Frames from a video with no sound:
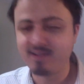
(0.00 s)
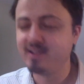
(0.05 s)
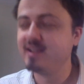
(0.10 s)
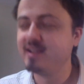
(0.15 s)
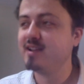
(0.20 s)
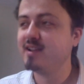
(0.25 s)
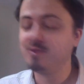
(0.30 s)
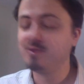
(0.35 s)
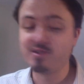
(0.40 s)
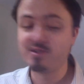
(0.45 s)

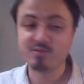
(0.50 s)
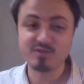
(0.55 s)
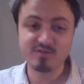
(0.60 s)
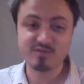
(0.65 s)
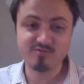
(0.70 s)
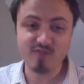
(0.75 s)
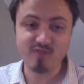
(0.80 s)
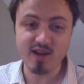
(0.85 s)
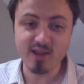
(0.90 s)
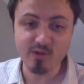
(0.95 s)
which was
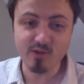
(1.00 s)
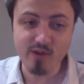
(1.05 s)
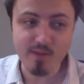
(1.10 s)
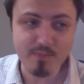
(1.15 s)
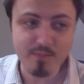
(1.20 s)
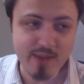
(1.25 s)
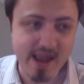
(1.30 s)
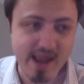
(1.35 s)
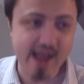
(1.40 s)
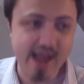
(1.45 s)
really quite
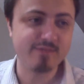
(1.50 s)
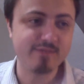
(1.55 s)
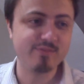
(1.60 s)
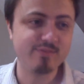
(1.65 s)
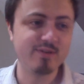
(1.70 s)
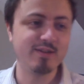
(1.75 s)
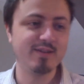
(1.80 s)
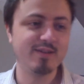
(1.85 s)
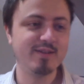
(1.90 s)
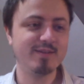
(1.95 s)
bad,
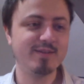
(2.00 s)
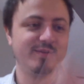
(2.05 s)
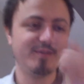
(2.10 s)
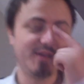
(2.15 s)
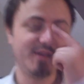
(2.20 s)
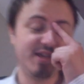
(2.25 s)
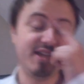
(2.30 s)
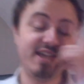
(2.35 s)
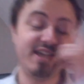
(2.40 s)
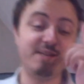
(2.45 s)
but
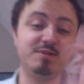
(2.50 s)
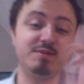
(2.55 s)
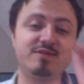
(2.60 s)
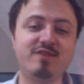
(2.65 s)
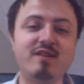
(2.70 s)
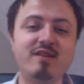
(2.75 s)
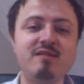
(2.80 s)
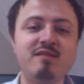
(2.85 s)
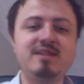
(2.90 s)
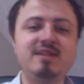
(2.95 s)
he was
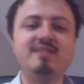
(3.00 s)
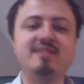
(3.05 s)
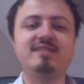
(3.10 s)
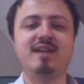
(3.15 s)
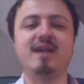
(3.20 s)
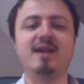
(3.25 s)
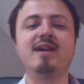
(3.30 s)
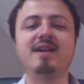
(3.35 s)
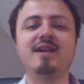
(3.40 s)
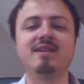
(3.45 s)
very, very
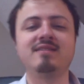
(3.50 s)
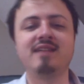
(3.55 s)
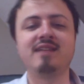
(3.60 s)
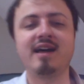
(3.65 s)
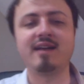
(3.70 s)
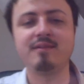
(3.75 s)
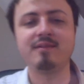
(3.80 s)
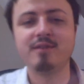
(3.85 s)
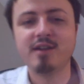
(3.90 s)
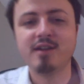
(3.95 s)
sunk at
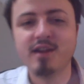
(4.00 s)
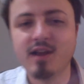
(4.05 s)
that.